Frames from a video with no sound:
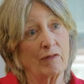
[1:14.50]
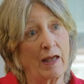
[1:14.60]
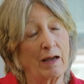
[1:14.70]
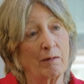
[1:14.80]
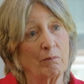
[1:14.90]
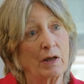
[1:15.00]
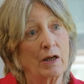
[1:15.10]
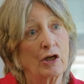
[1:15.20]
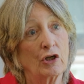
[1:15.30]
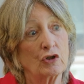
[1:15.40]
them
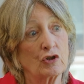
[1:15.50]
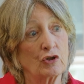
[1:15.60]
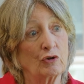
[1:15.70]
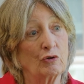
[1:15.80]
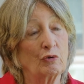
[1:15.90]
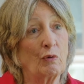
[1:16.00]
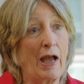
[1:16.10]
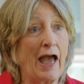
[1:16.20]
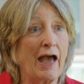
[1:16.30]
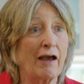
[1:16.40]
to
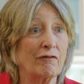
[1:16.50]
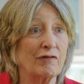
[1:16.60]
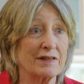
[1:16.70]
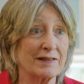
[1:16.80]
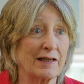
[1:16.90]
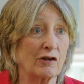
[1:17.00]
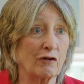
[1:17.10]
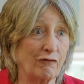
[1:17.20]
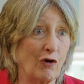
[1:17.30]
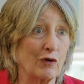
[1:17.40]
have the
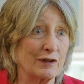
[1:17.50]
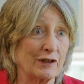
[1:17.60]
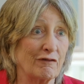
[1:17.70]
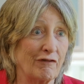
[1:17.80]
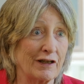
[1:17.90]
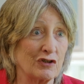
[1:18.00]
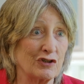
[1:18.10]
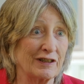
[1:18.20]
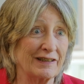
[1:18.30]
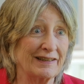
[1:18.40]
Seneca Falls
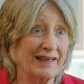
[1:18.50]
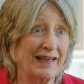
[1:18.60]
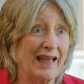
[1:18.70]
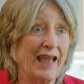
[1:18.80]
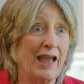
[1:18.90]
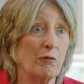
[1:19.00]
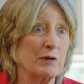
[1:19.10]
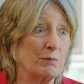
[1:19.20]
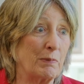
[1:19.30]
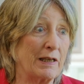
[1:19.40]
Convention. It
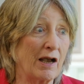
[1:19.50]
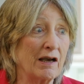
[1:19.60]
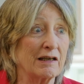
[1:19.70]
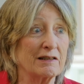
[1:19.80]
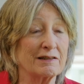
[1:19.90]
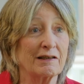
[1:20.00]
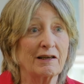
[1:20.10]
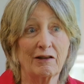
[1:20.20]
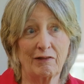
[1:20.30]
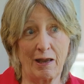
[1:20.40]
was because
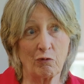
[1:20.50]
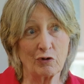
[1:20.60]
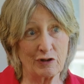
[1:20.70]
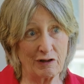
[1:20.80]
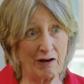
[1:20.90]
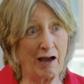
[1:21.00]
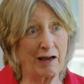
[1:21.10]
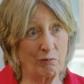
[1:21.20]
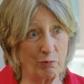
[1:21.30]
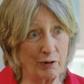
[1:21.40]
they were
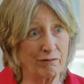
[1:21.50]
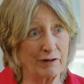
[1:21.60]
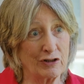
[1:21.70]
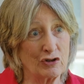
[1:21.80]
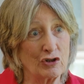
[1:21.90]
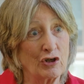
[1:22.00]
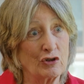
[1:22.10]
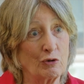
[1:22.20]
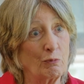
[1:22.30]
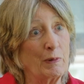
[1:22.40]
denied privilege
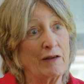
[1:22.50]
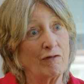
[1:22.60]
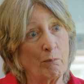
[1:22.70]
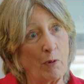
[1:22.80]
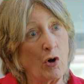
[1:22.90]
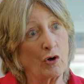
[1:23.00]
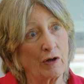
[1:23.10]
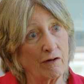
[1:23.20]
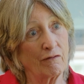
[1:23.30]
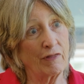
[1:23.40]
to be even part
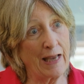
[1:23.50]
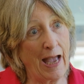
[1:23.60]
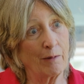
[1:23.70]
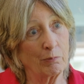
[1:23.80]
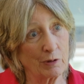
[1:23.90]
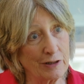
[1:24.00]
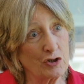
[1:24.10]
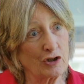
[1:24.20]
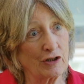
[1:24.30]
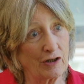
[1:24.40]
of the
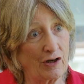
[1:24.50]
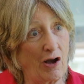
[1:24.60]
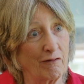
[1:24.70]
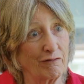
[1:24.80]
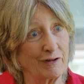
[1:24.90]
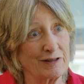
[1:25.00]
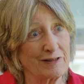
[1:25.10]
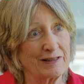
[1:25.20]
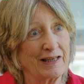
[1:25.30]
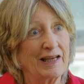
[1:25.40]
abolition
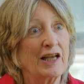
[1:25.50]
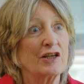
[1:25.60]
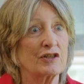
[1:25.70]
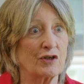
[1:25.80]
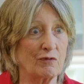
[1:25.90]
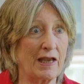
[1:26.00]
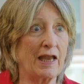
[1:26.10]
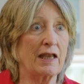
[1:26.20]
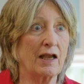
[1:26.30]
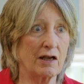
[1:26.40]
conference. So
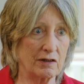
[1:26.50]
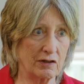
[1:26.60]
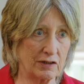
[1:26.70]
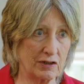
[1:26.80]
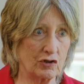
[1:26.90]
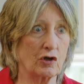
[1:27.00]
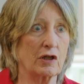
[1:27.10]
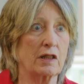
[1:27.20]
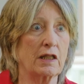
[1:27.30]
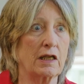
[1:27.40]
they
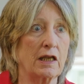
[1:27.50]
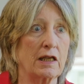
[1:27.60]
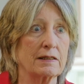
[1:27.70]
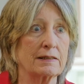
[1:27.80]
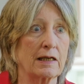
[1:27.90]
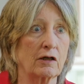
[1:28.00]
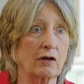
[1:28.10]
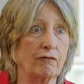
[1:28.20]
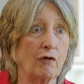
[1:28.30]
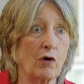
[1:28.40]
started the
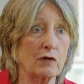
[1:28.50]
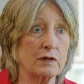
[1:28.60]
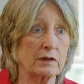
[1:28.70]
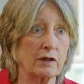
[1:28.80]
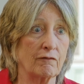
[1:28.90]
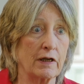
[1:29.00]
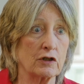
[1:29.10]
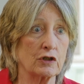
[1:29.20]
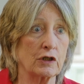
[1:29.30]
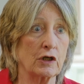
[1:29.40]
Seneca Falls
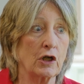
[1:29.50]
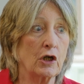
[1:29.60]
Convention